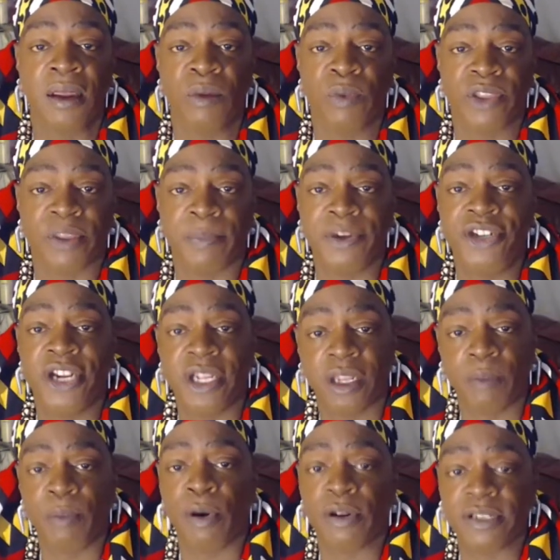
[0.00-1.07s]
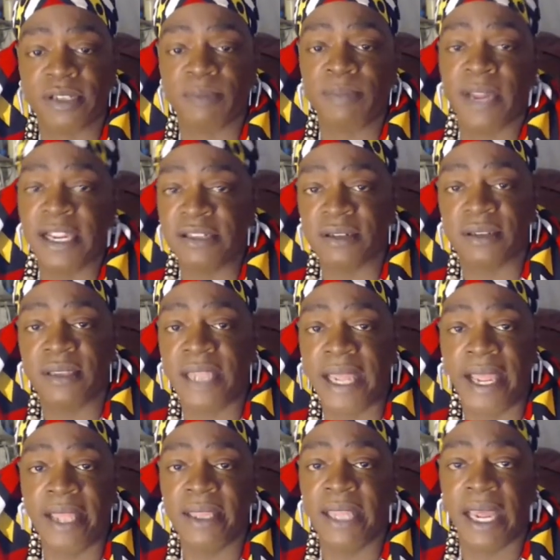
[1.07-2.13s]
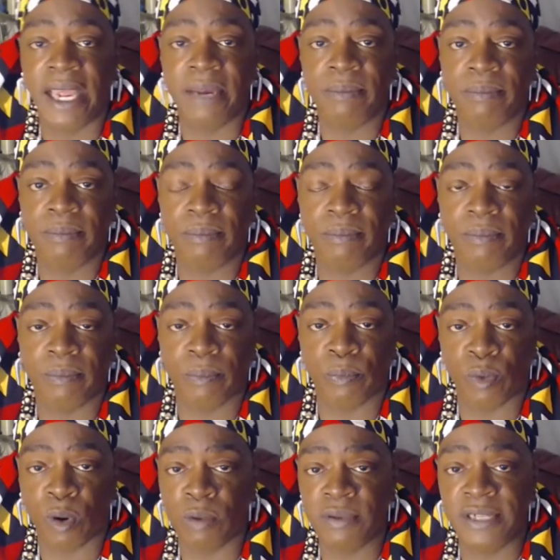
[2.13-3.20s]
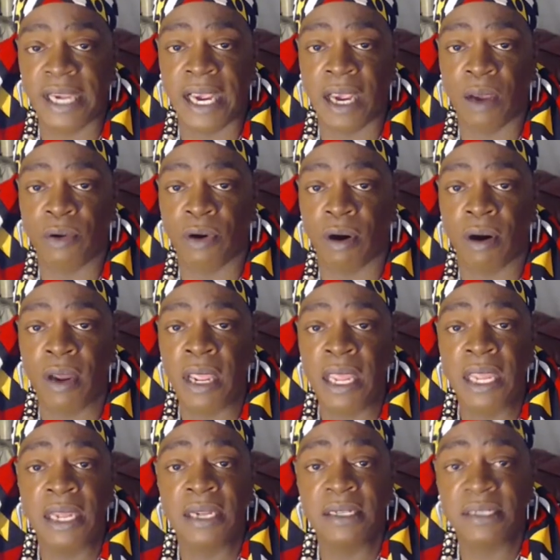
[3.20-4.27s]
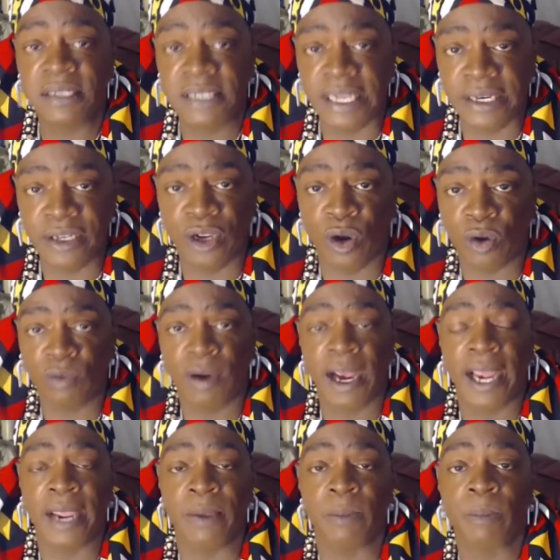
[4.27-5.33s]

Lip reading: with a particular person, place, or thing that broke down or didn't go right.